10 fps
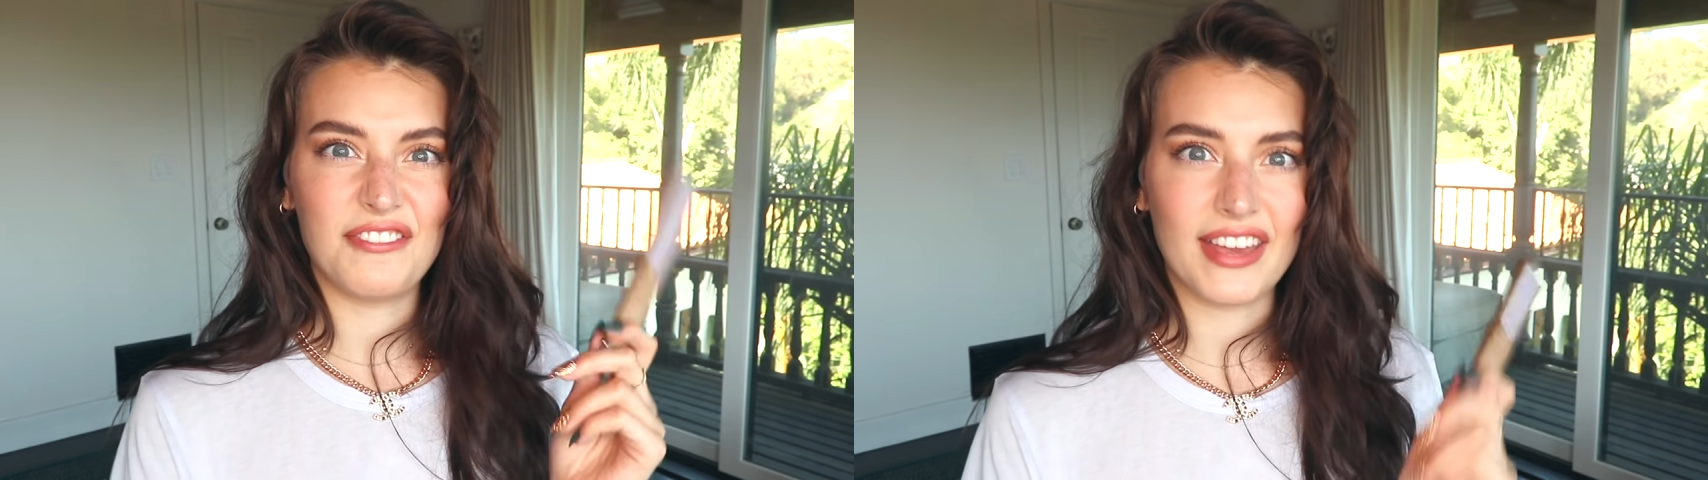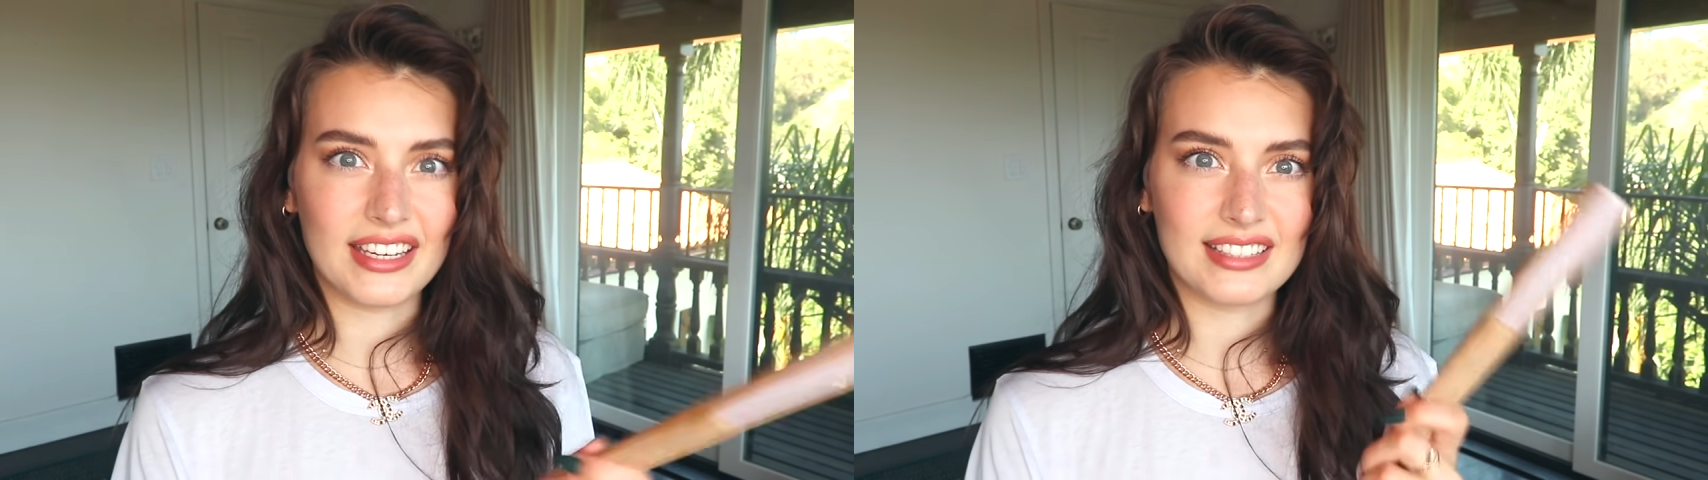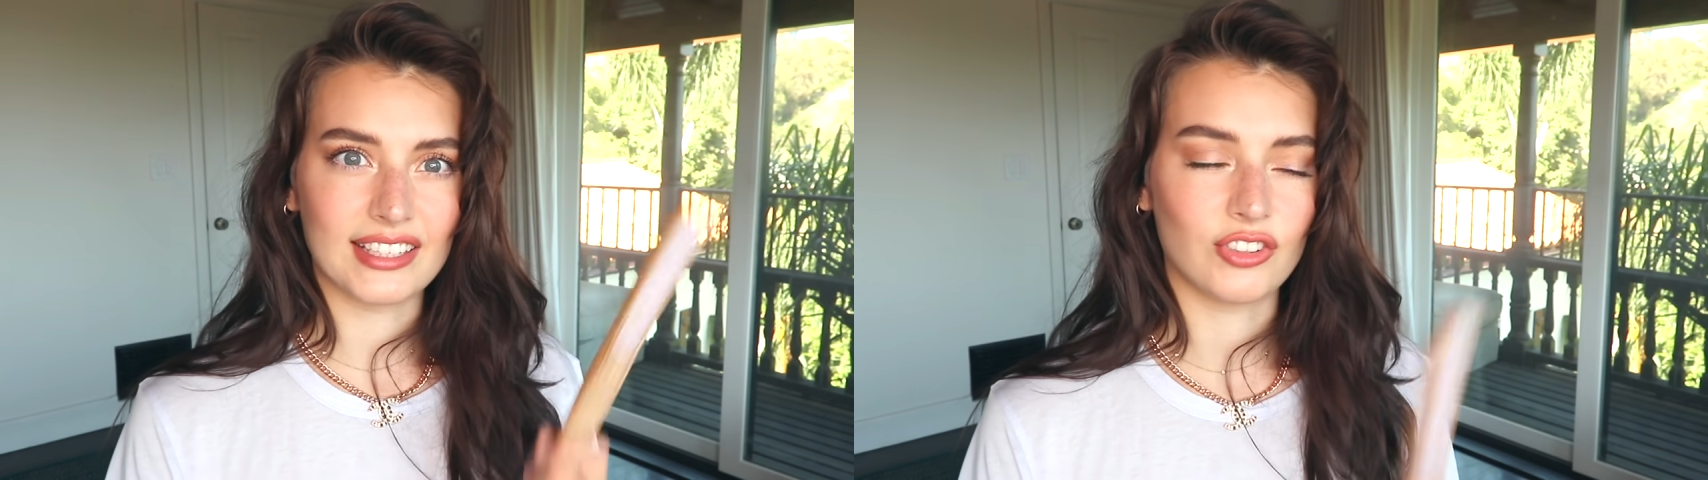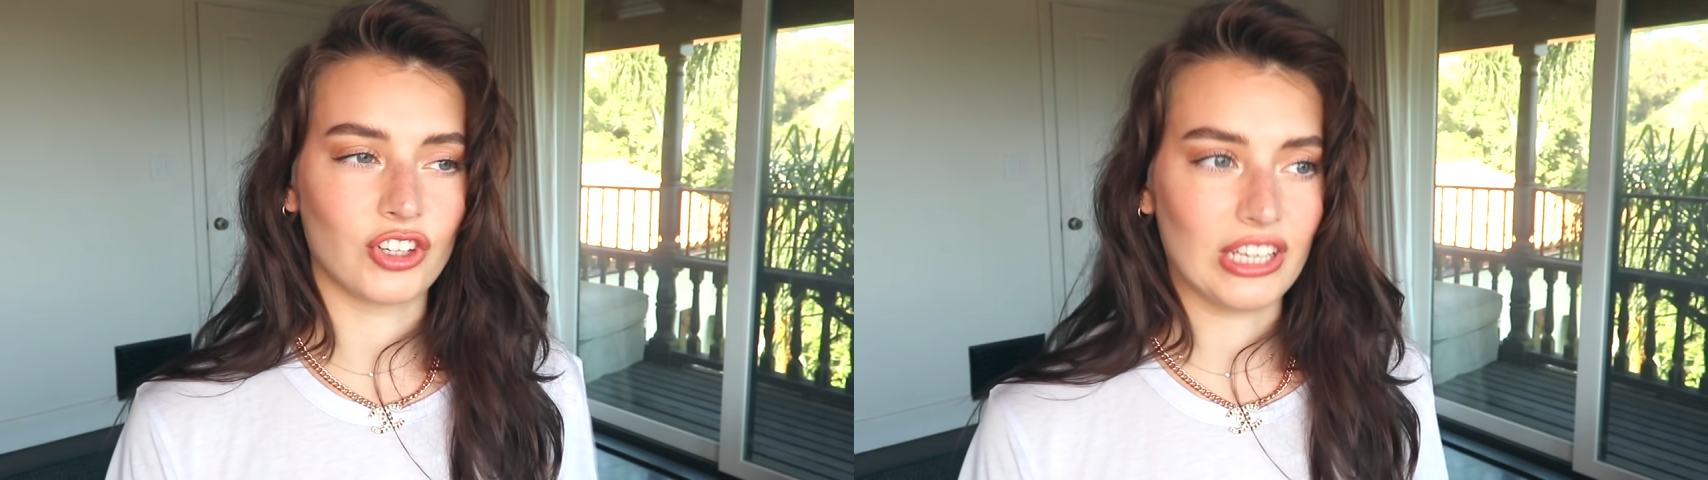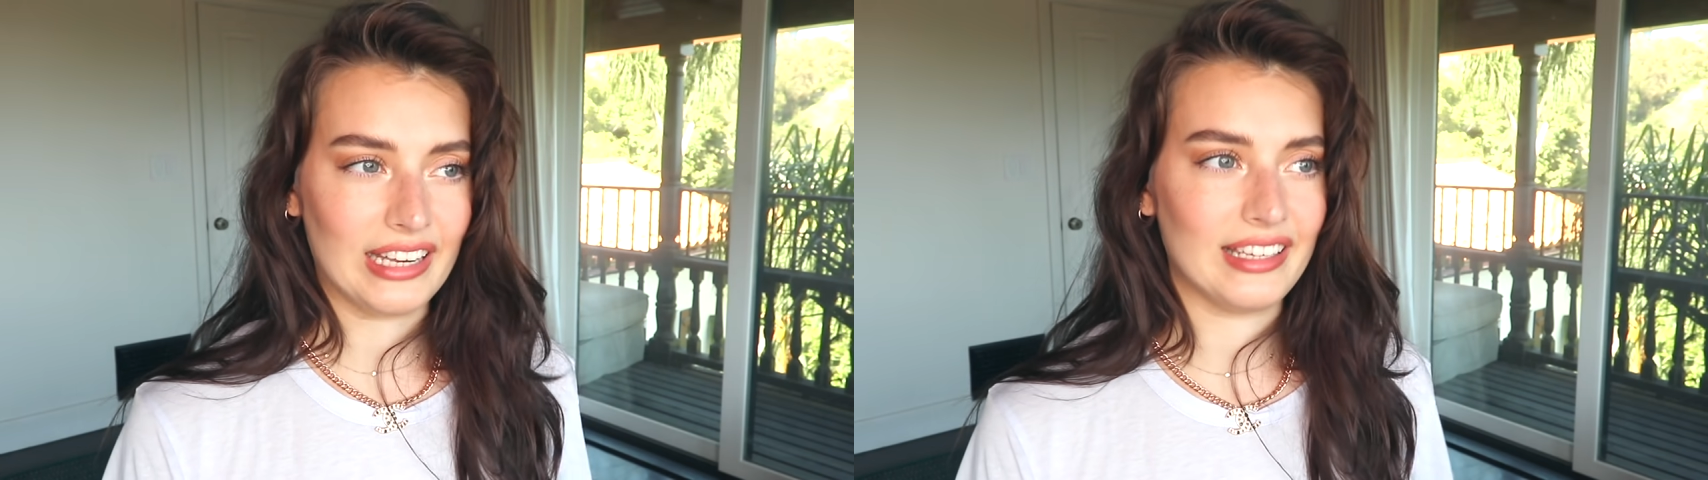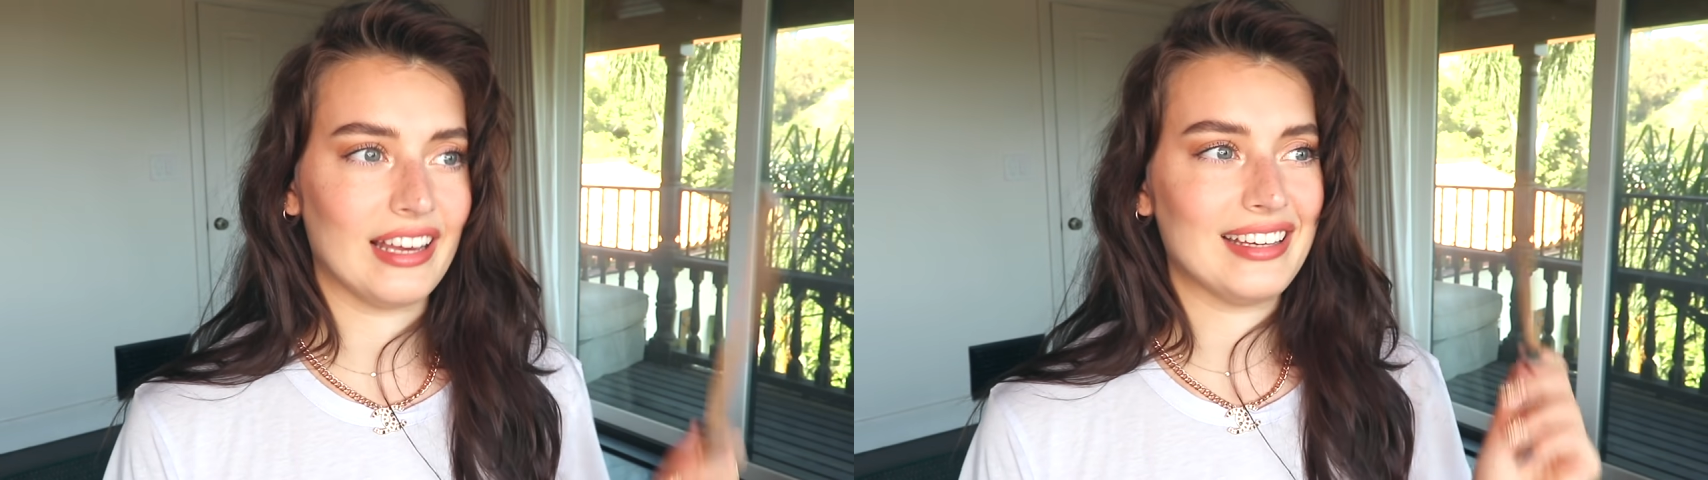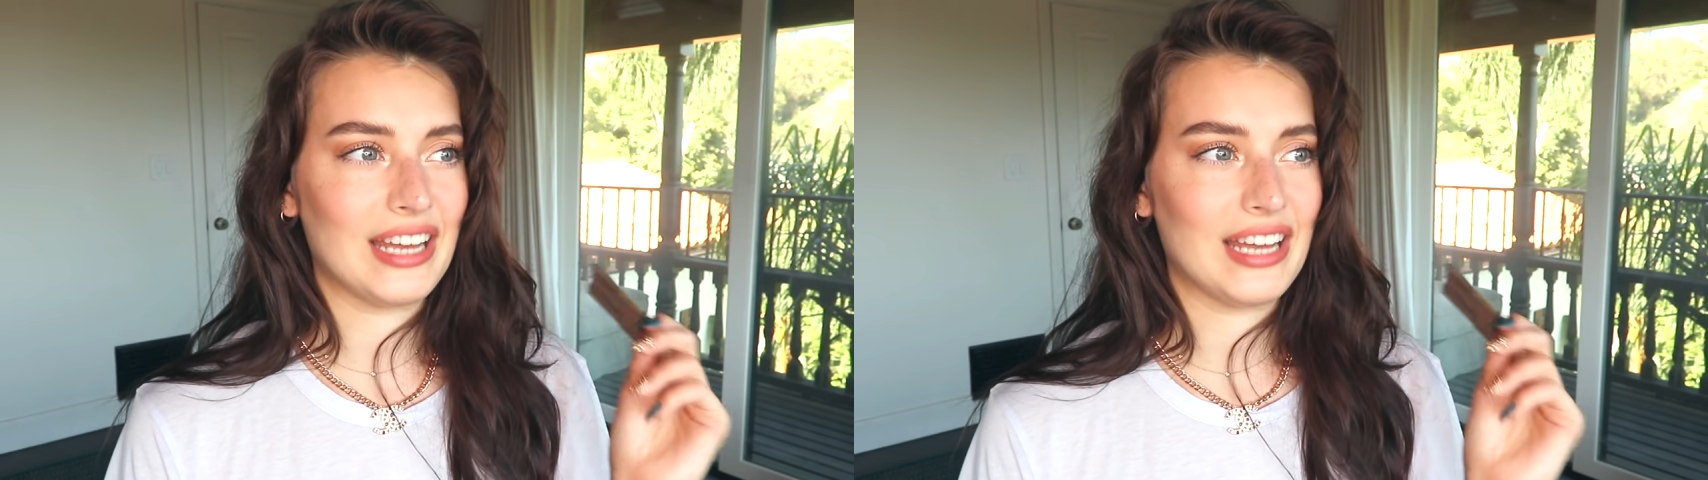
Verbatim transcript: fan is such a good idea,